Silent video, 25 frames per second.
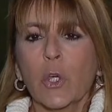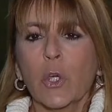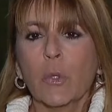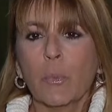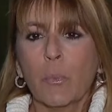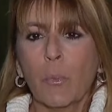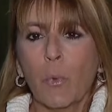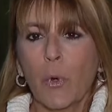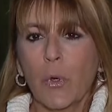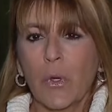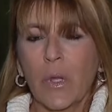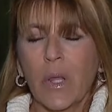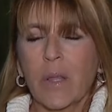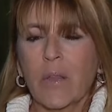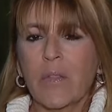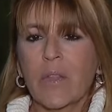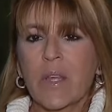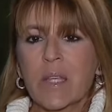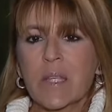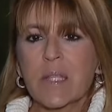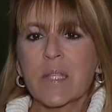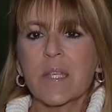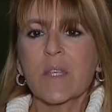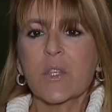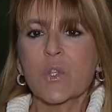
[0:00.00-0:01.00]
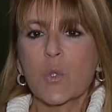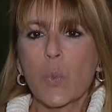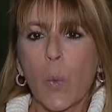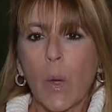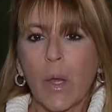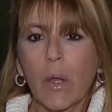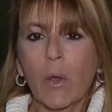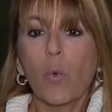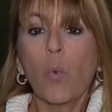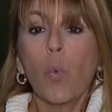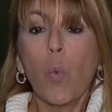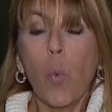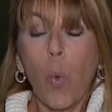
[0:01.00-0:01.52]
Good morning. This is
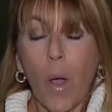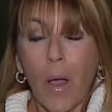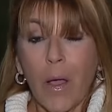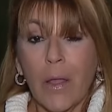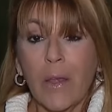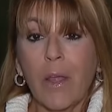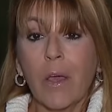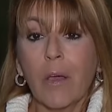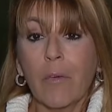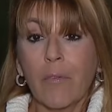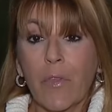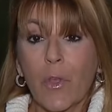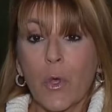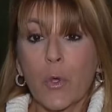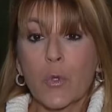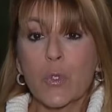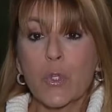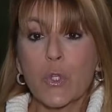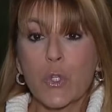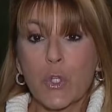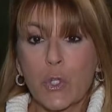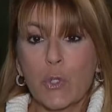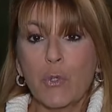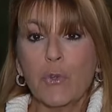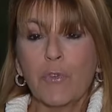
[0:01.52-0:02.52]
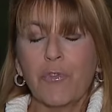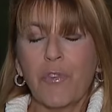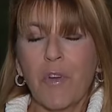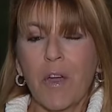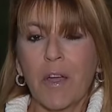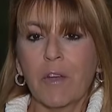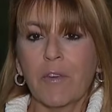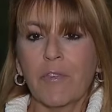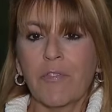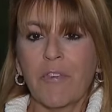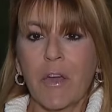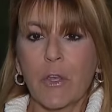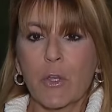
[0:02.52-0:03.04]
where one of those two
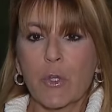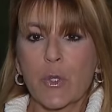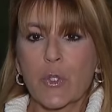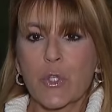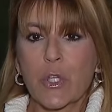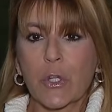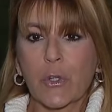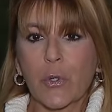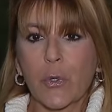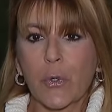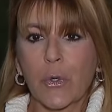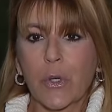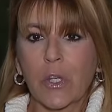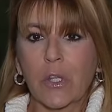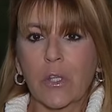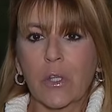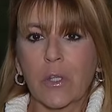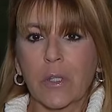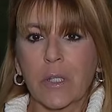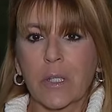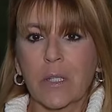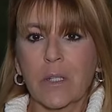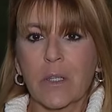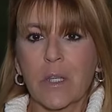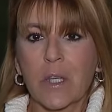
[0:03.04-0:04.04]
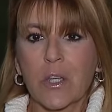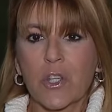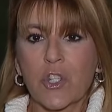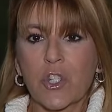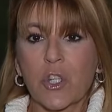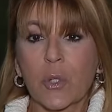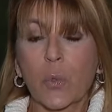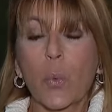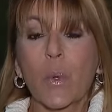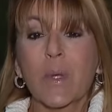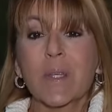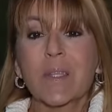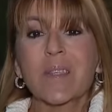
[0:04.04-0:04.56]
firefighters in critical
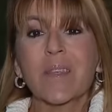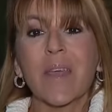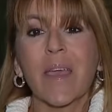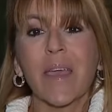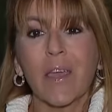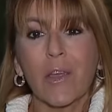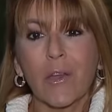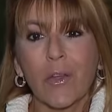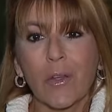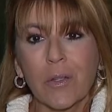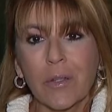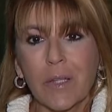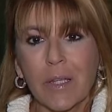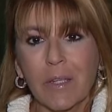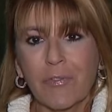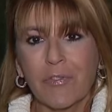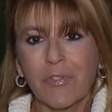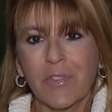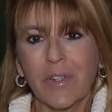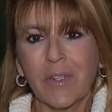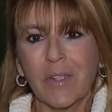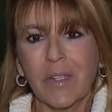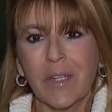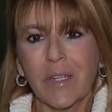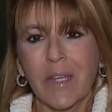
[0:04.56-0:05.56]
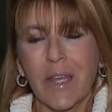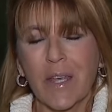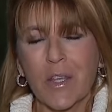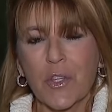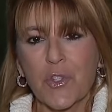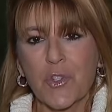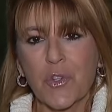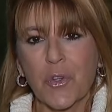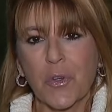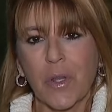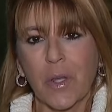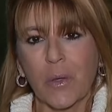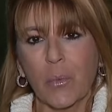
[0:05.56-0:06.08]
condition was airlifted
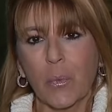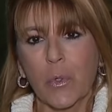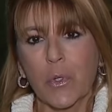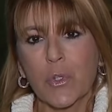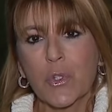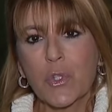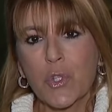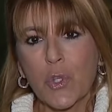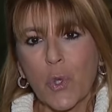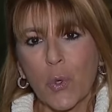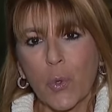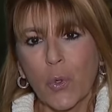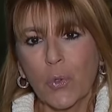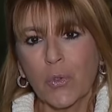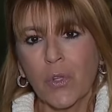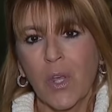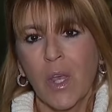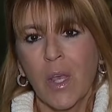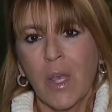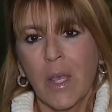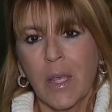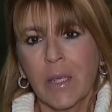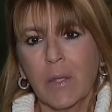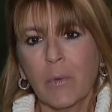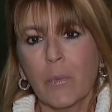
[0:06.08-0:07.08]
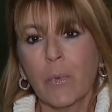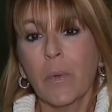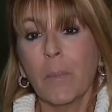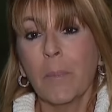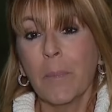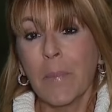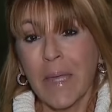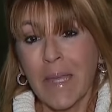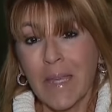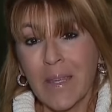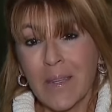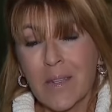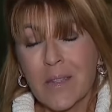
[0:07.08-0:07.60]
yesterday. We're told he
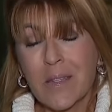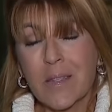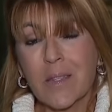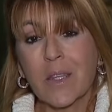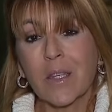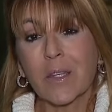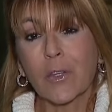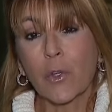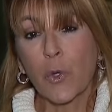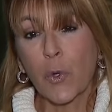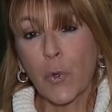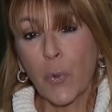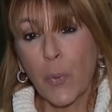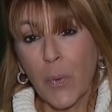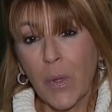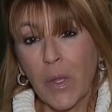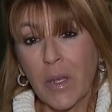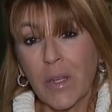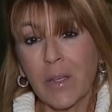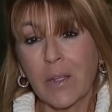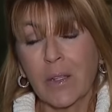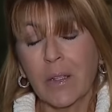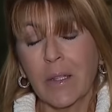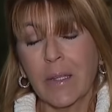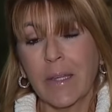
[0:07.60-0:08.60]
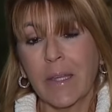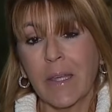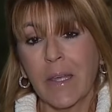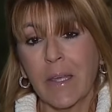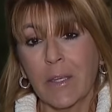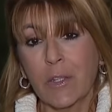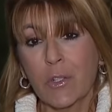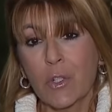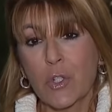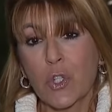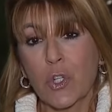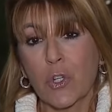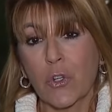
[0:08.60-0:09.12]
remains critically
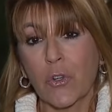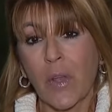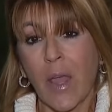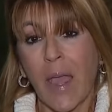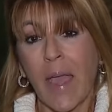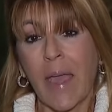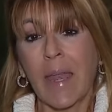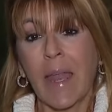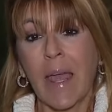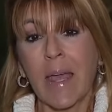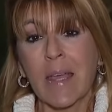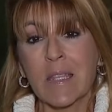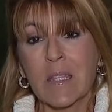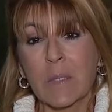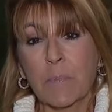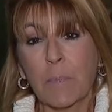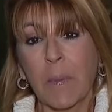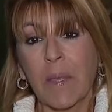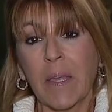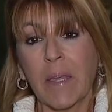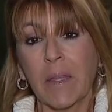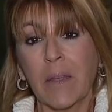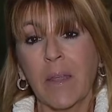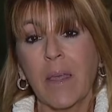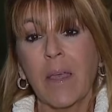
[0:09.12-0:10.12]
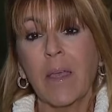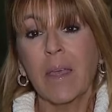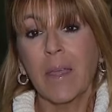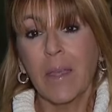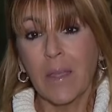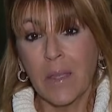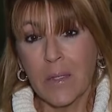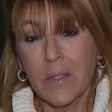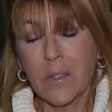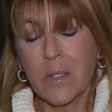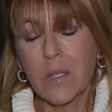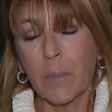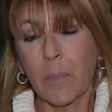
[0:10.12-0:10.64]
injured and has been
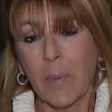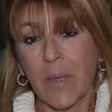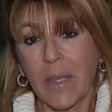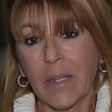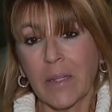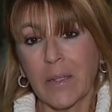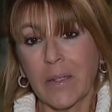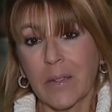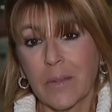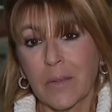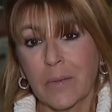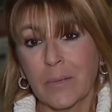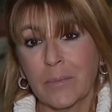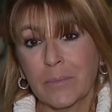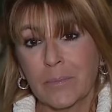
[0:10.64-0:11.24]
intubated.